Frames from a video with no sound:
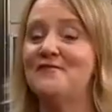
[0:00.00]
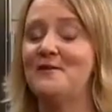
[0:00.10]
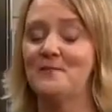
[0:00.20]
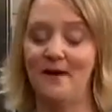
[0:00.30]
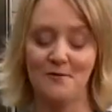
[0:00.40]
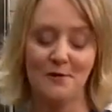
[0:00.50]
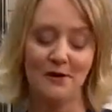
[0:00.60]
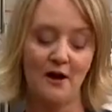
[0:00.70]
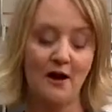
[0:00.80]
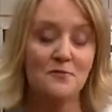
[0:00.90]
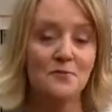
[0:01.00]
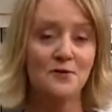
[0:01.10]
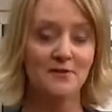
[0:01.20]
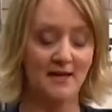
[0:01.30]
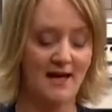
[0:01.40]
the fun part, we're going to
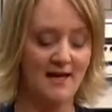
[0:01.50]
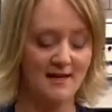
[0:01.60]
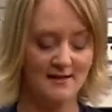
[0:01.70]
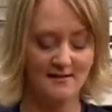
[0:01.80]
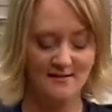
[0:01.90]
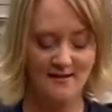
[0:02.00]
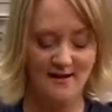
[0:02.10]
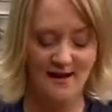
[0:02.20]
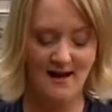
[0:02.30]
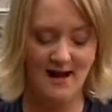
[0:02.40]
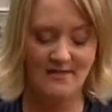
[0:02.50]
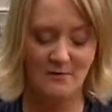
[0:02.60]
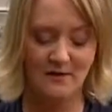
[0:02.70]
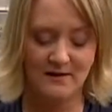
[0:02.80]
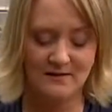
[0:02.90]
unroll the cake, and
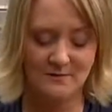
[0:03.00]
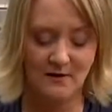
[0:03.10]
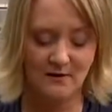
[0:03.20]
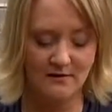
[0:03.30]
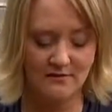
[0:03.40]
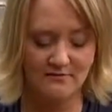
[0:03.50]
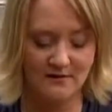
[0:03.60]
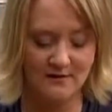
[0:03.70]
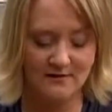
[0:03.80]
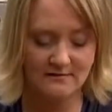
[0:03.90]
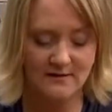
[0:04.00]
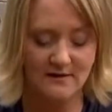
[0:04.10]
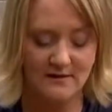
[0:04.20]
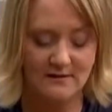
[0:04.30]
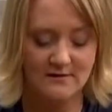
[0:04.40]
then we can spread on the filling.
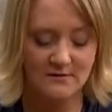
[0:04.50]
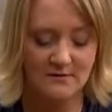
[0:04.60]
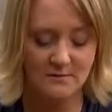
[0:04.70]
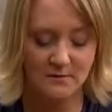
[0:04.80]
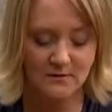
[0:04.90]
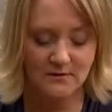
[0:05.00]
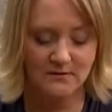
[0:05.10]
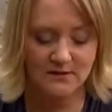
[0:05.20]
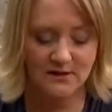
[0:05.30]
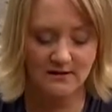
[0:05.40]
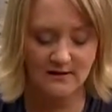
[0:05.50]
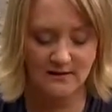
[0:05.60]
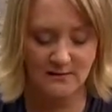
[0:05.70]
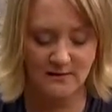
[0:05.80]
So just pull gently